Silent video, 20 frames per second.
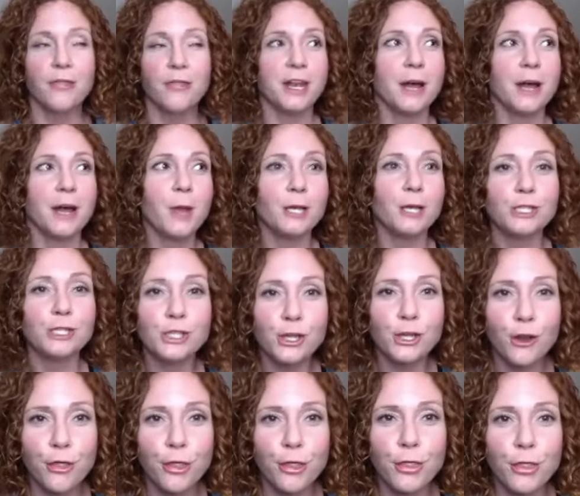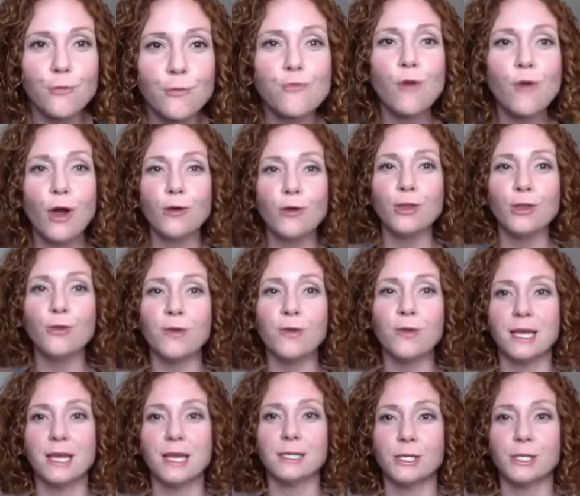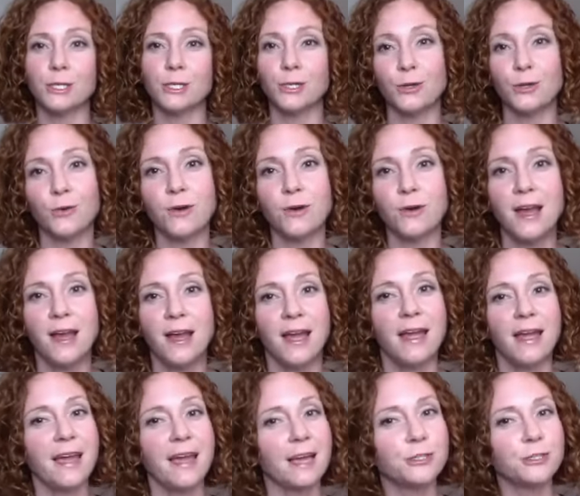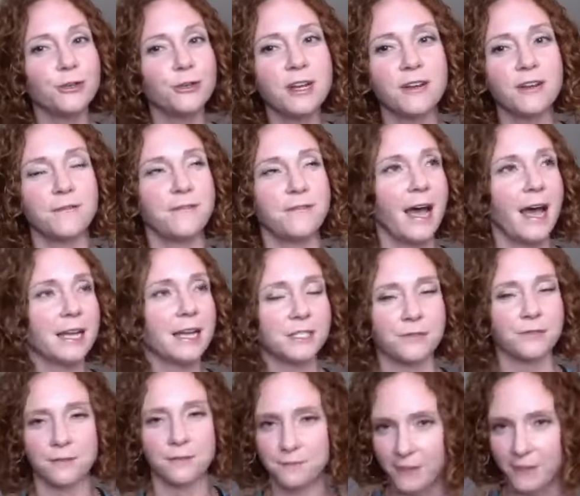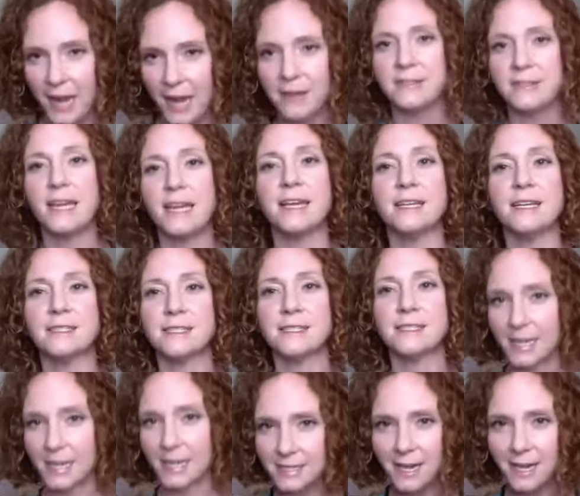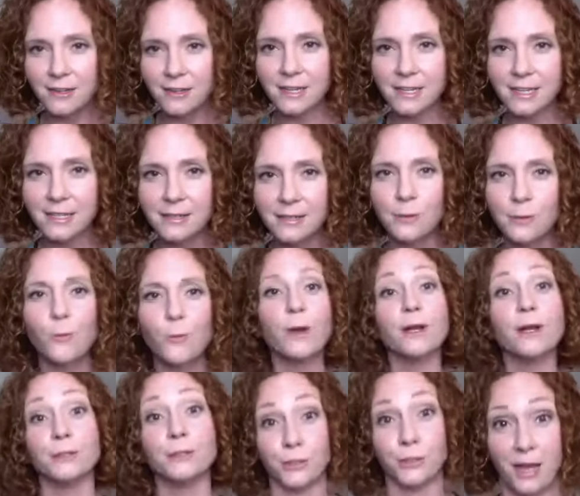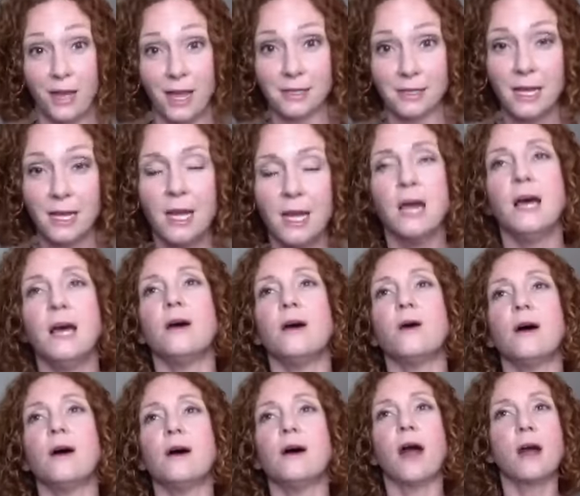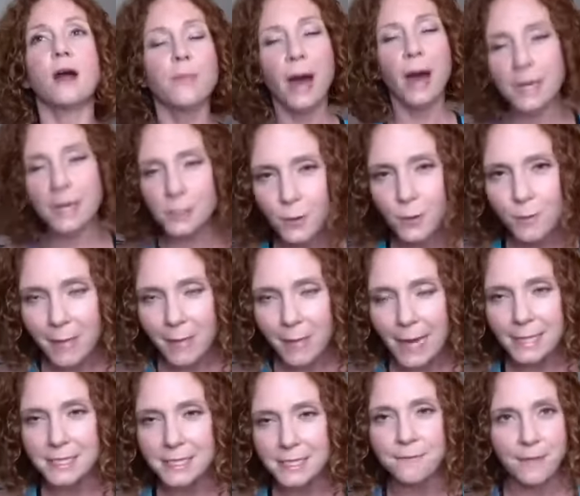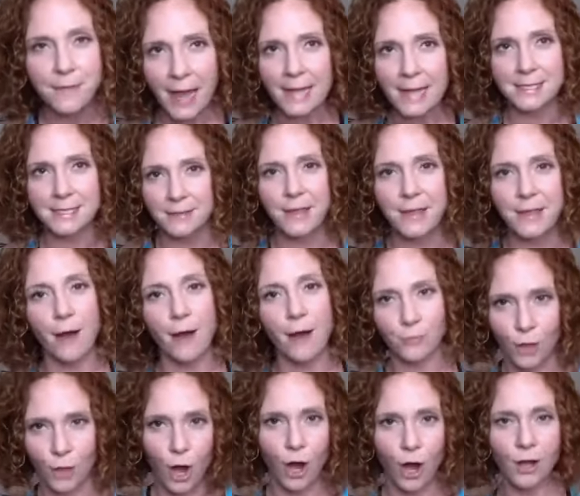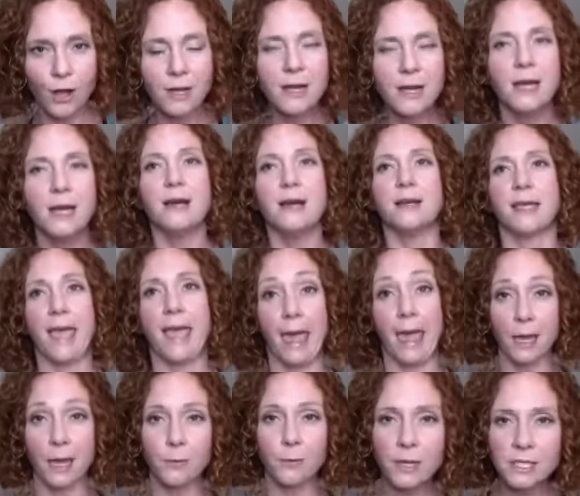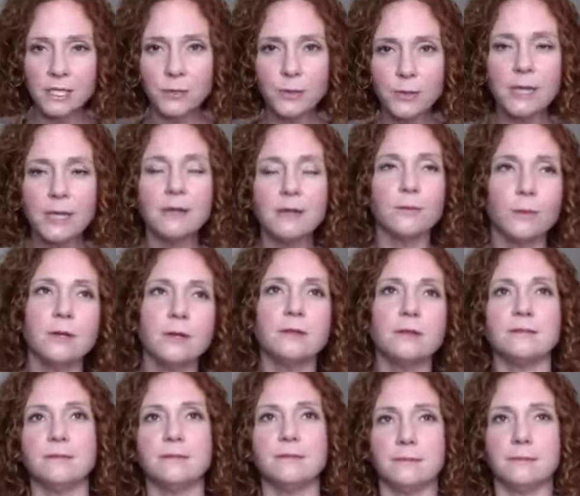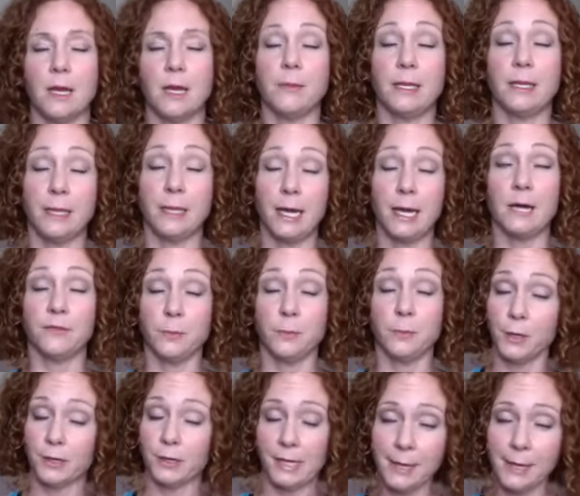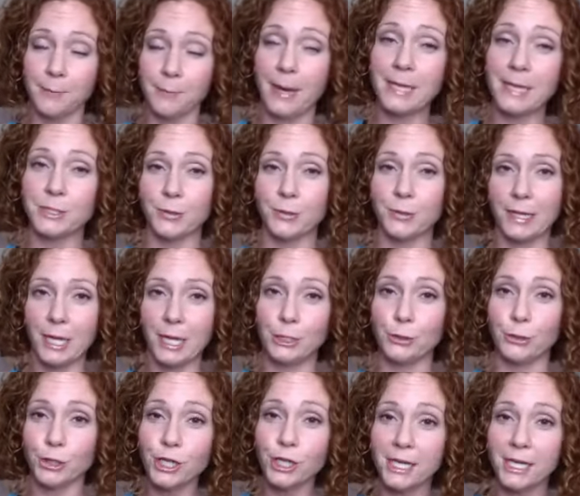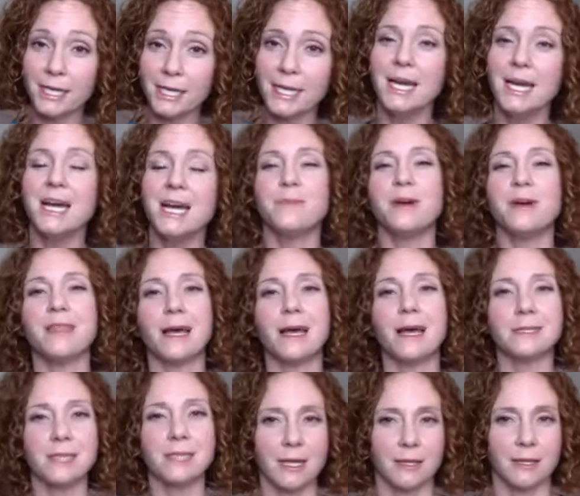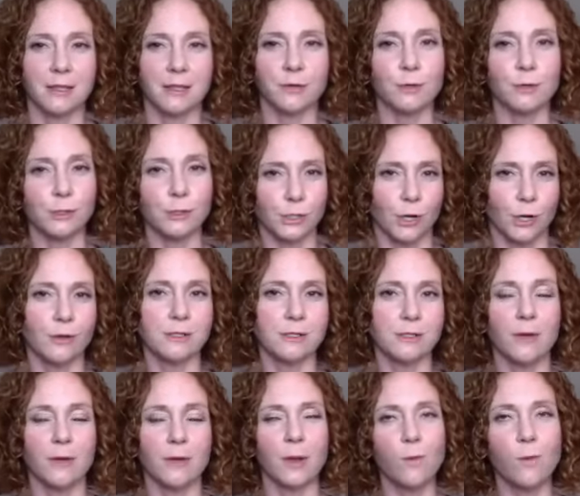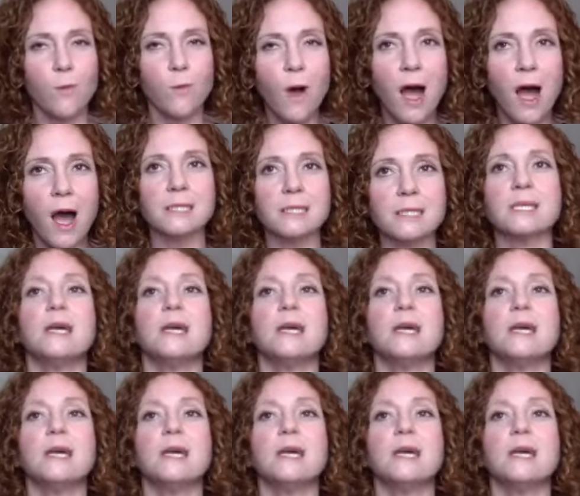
that I'm not just going to throw you into, hey guys, you're going to fast for 5 days. Does that sound good? We don't do that. Our bodies weren't made to fast that long. Can we do it? Well, I mean, yeah, if you put your mind to it, I guess you could, but that's not the result that we want.